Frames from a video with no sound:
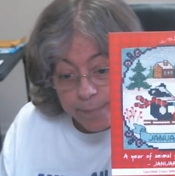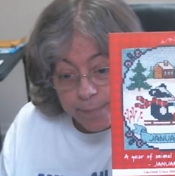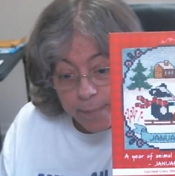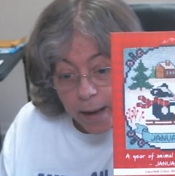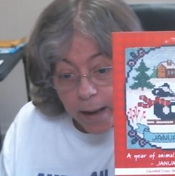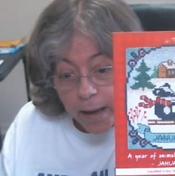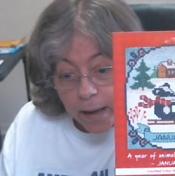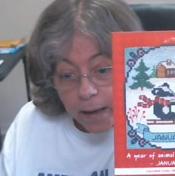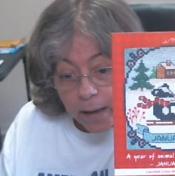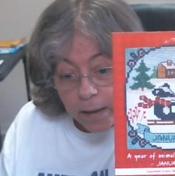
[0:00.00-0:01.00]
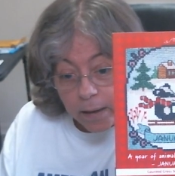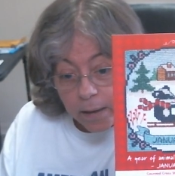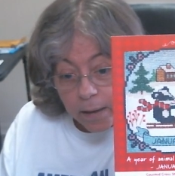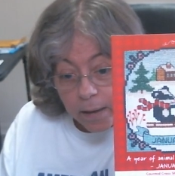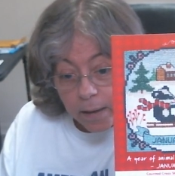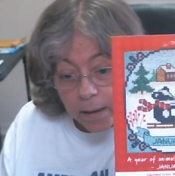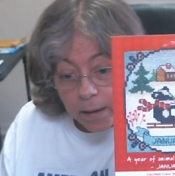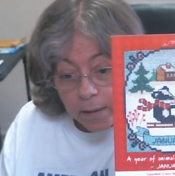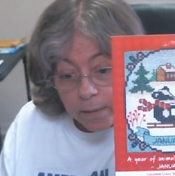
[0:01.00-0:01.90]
[no speech]